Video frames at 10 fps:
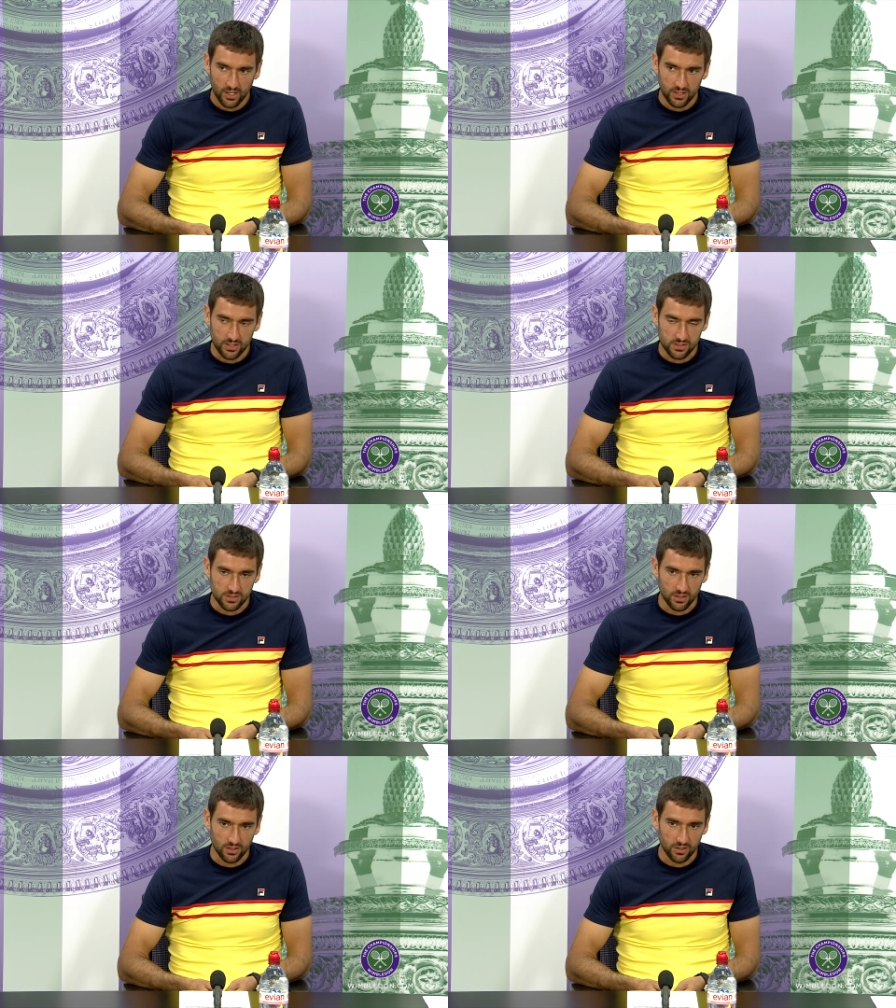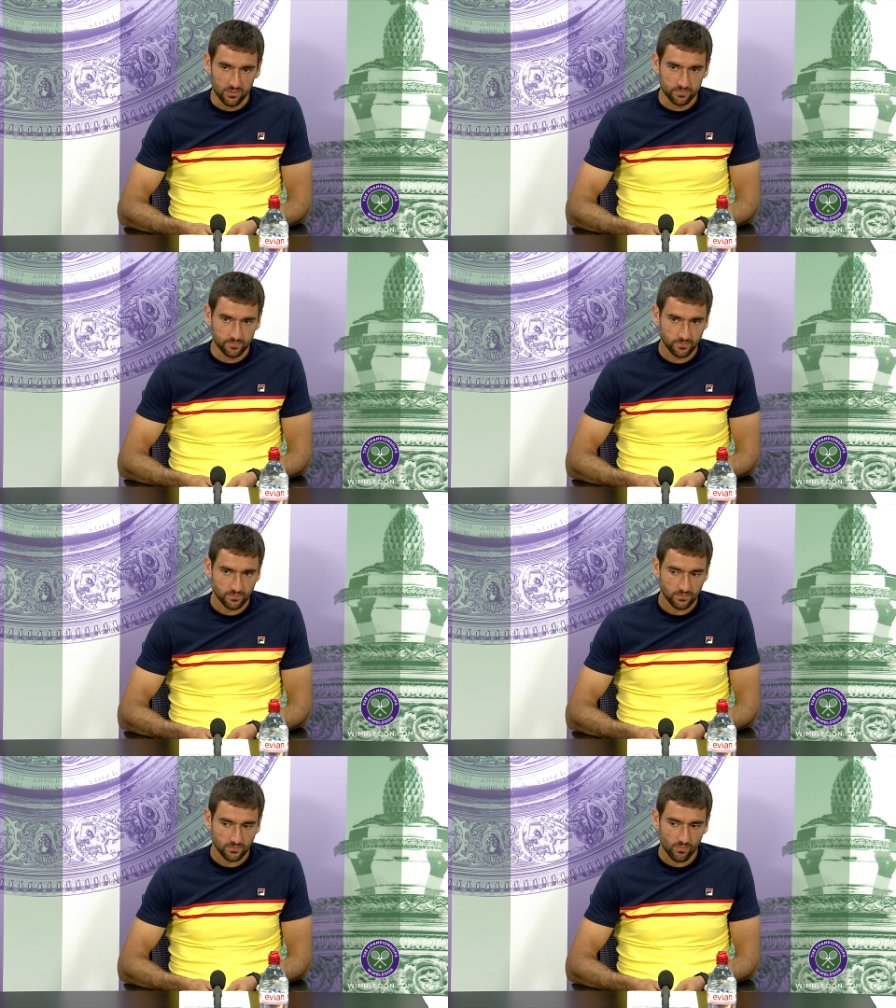it's
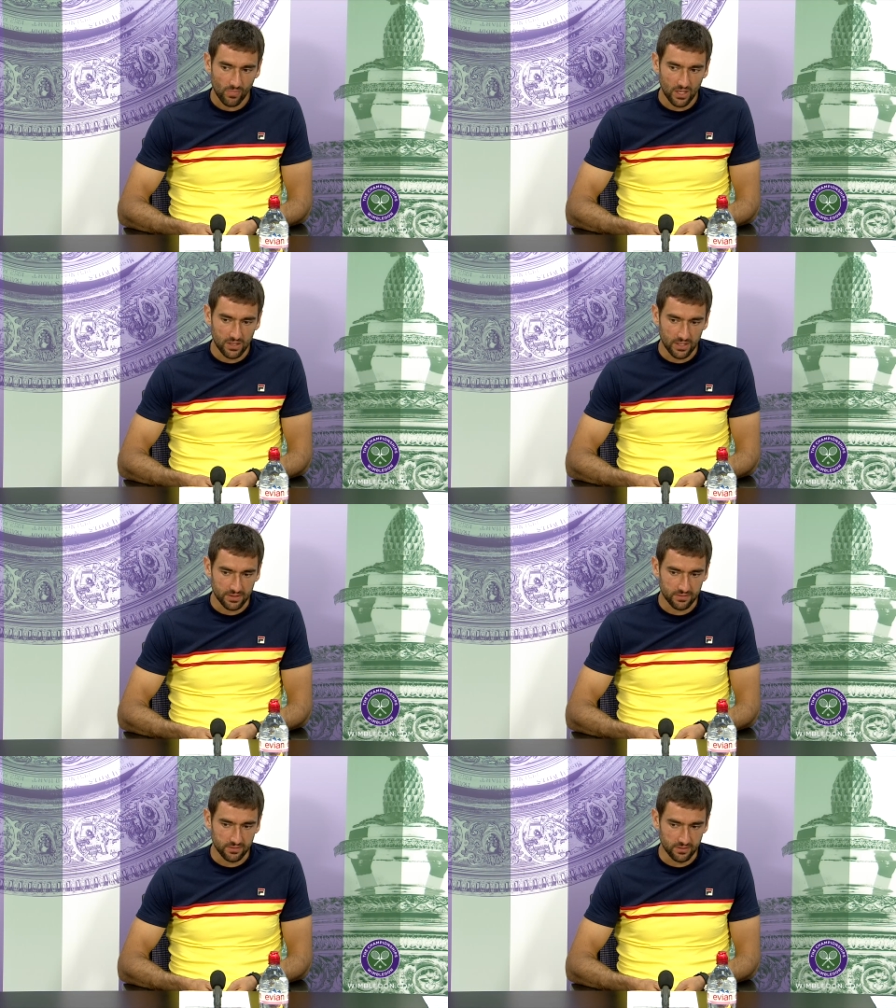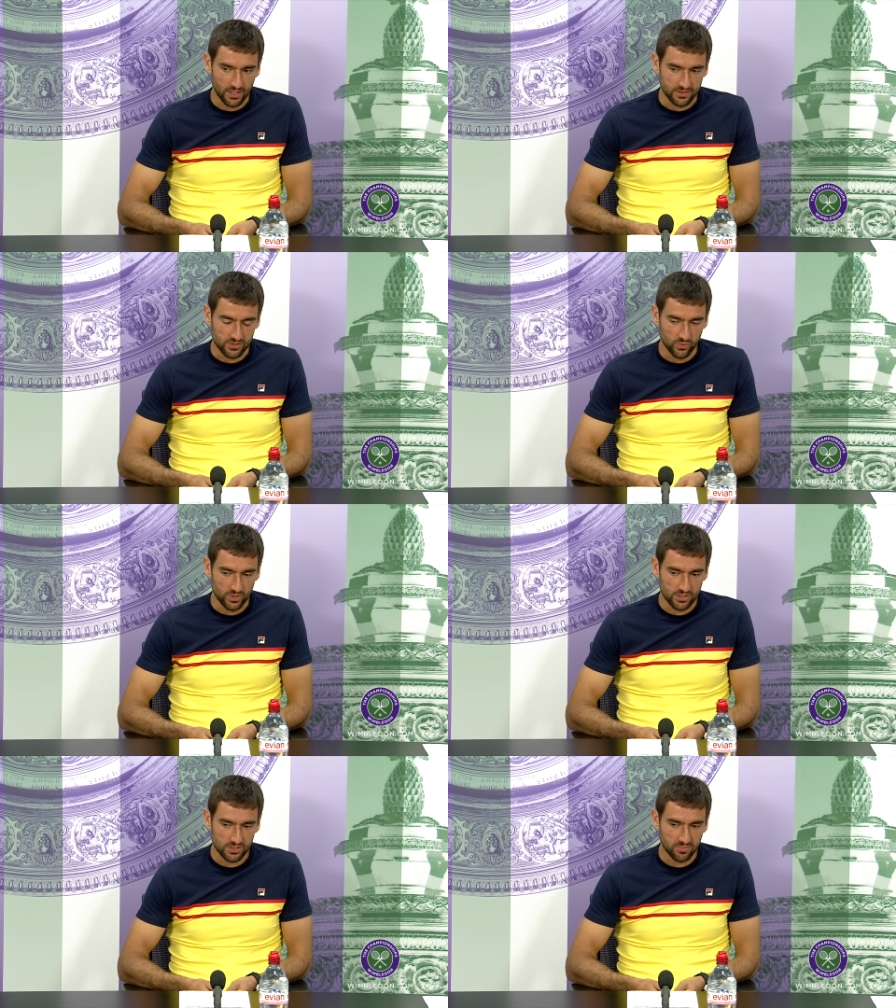not so easy,